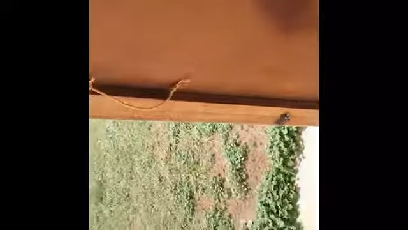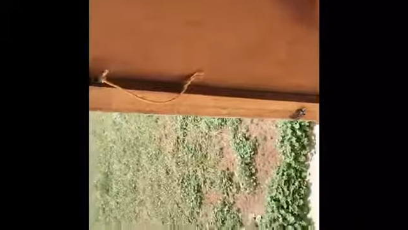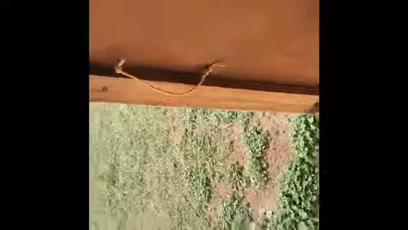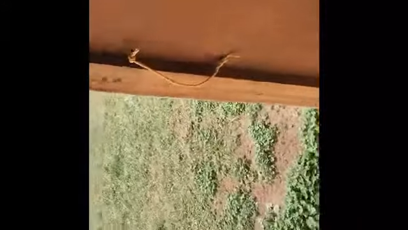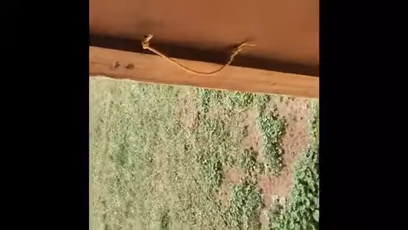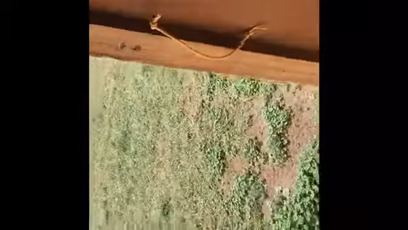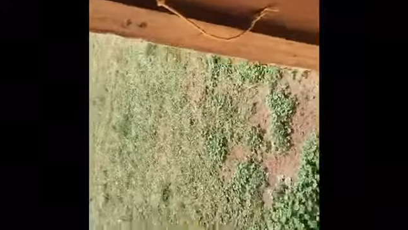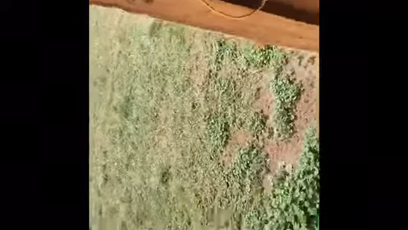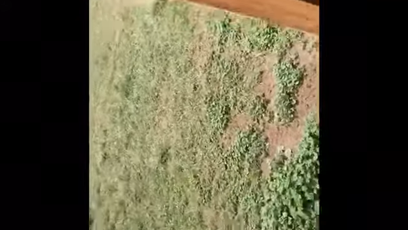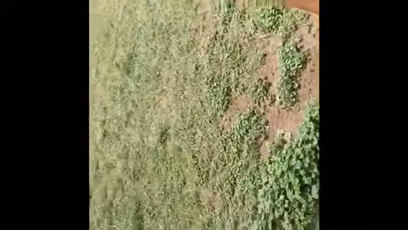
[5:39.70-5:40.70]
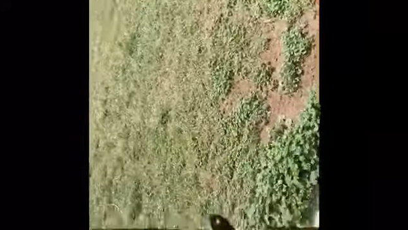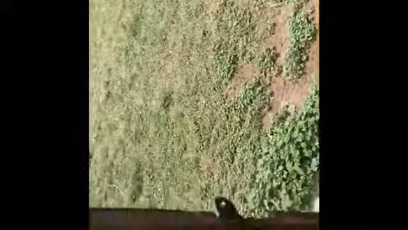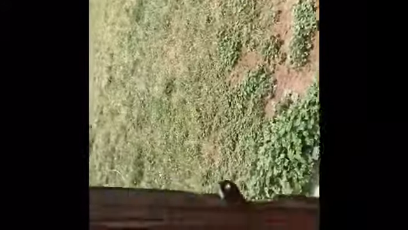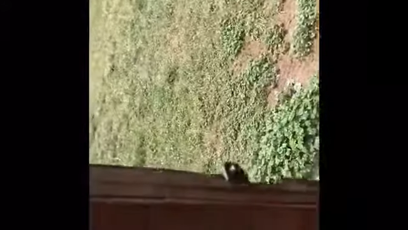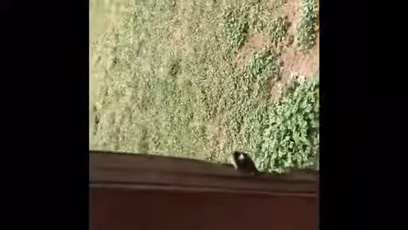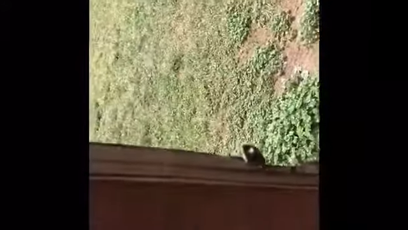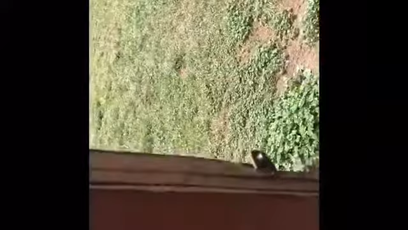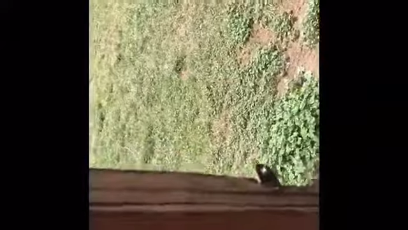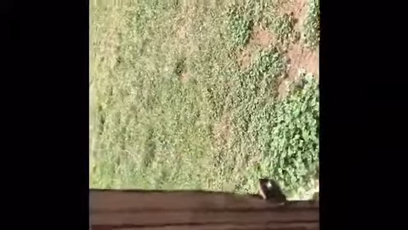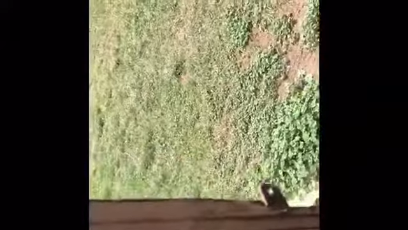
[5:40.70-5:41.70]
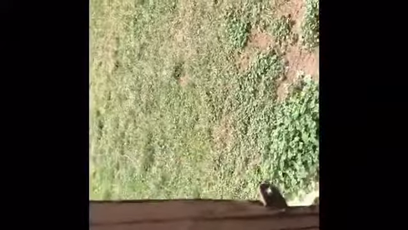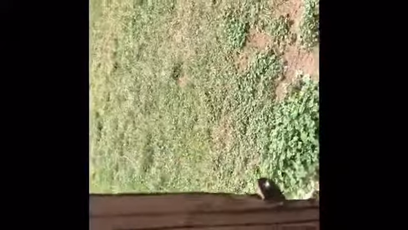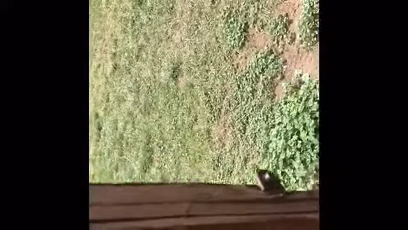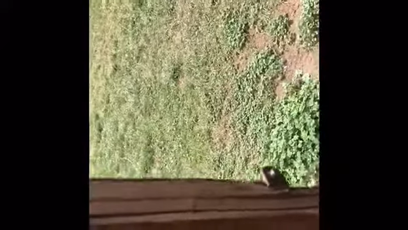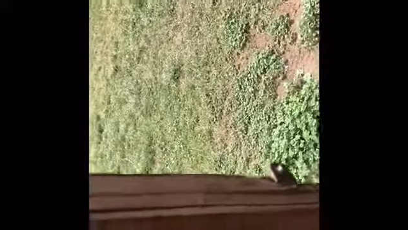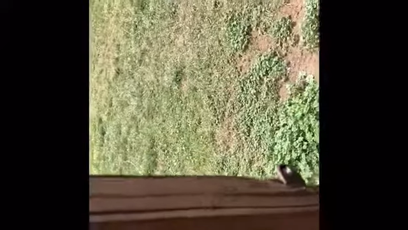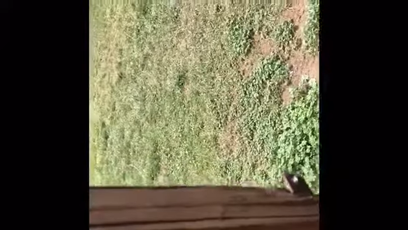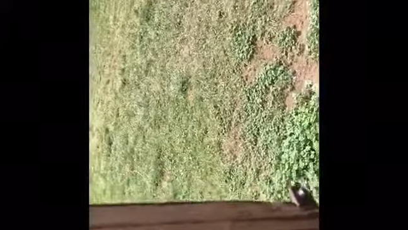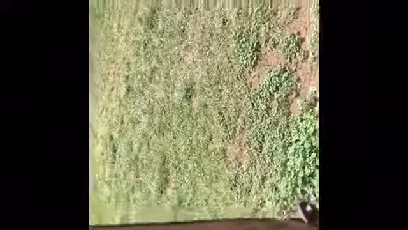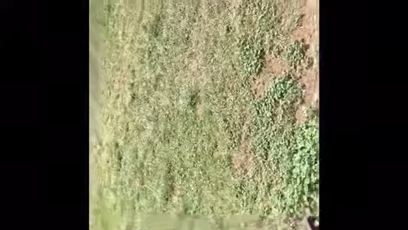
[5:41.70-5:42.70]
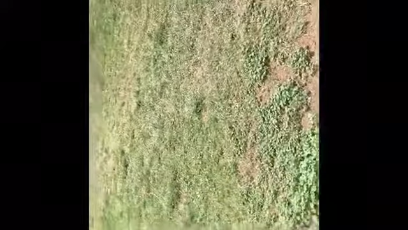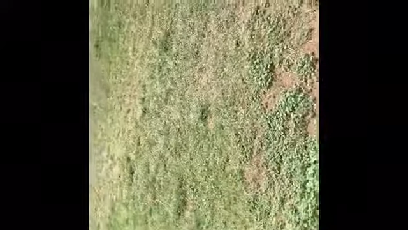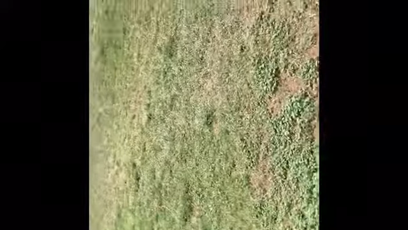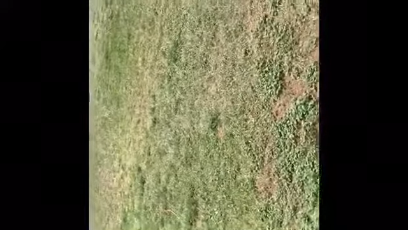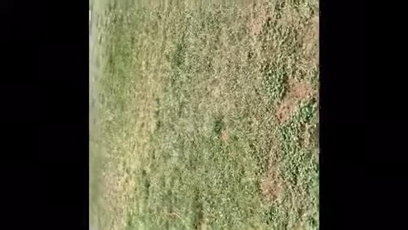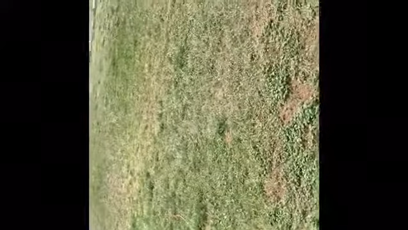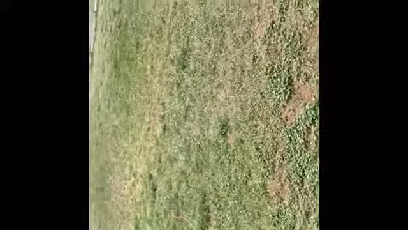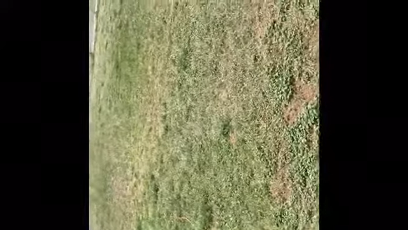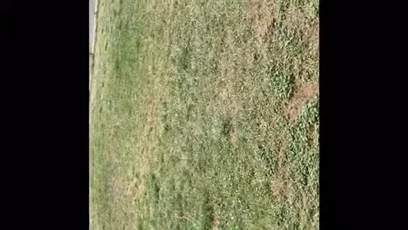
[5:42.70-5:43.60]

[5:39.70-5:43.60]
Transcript: (no speaker visible)